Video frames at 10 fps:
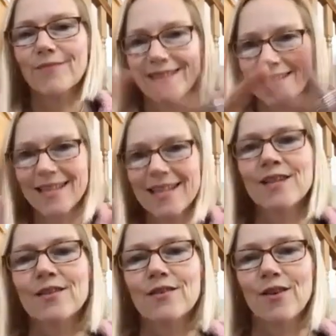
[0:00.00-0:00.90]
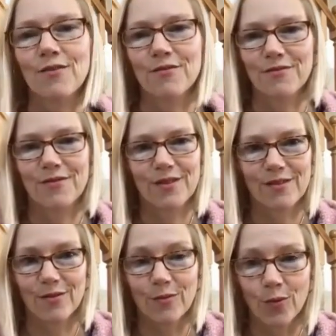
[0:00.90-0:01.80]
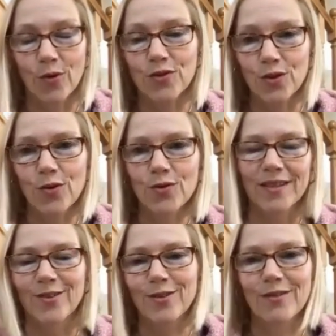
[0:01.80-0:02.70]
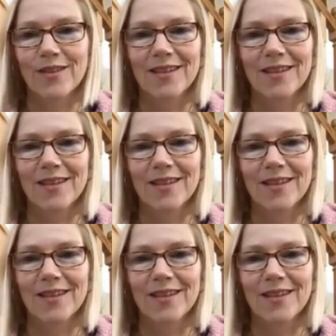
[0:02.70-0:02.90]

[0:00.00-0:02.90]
scene of what's causing all of